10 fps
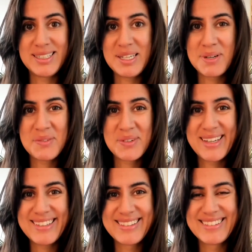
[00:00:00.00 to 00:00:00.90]
even
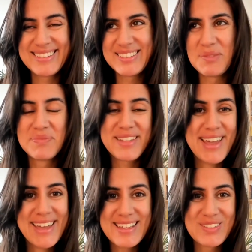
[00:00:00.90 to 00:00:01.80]
when some
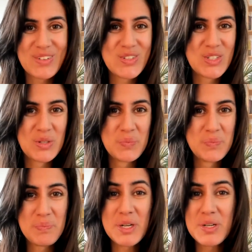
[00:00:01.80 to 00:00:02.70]
days or some
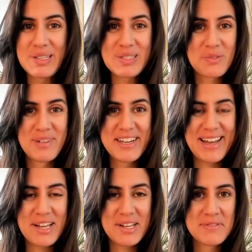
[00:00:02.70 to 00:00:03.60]
periods of my
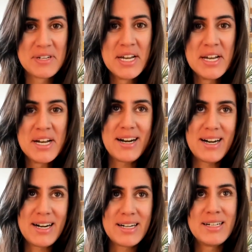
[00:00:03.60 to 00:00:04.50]
life
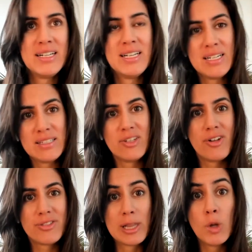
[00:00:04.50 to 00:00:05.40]
are
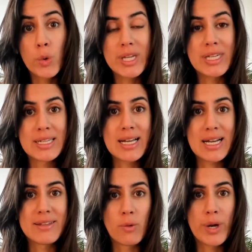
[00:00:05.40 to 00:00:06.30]
not looking
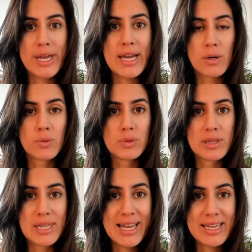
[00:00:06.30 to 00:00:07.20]
the way I would
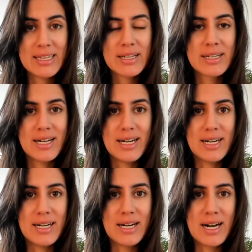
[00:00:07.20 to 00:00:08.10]
like.
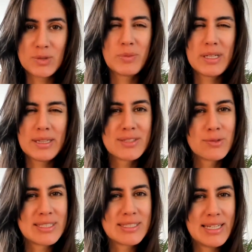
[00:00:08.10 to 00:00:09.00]
How to build this
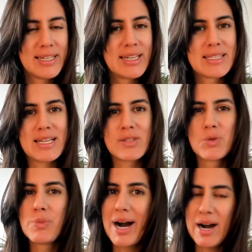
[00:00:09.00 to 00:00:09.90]
resilience and
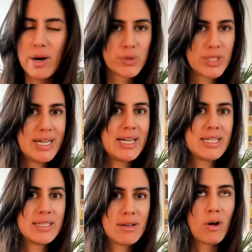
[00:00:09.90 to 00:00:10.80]
zoom out
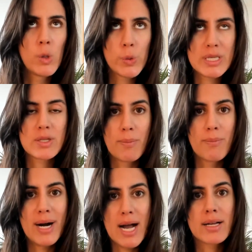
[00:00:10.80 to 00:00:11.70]
and always
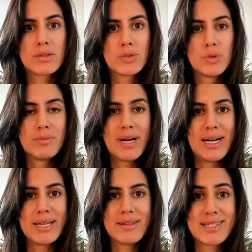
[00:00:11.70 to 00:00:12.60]
come back to
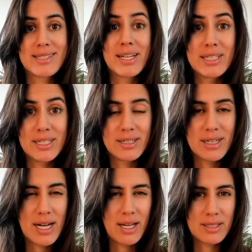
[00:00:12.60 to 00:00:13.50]
my desire
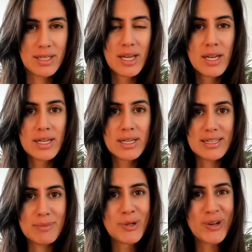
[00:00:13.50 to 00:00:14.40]
and
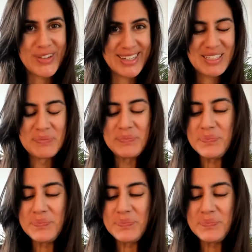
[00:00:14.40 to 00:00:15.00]
keep going.